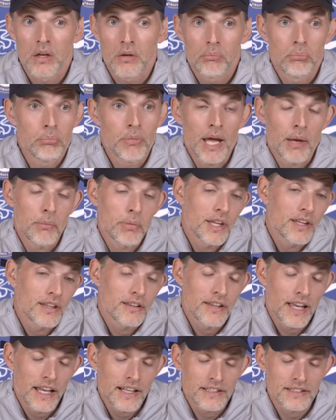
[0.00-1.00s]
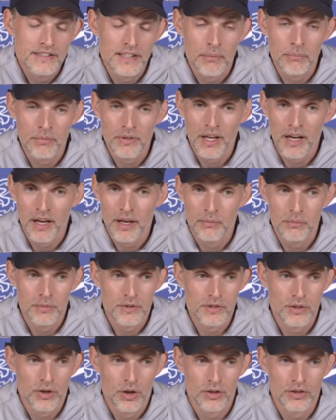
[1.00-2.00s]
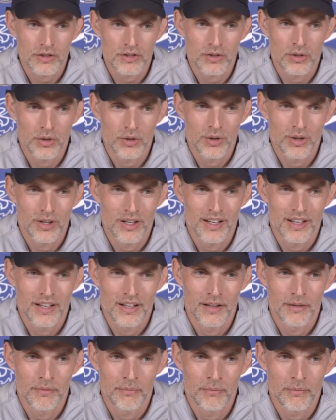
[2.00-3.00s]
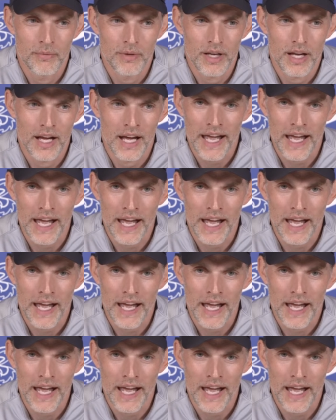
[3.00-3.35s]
Maybe it takes sometimes also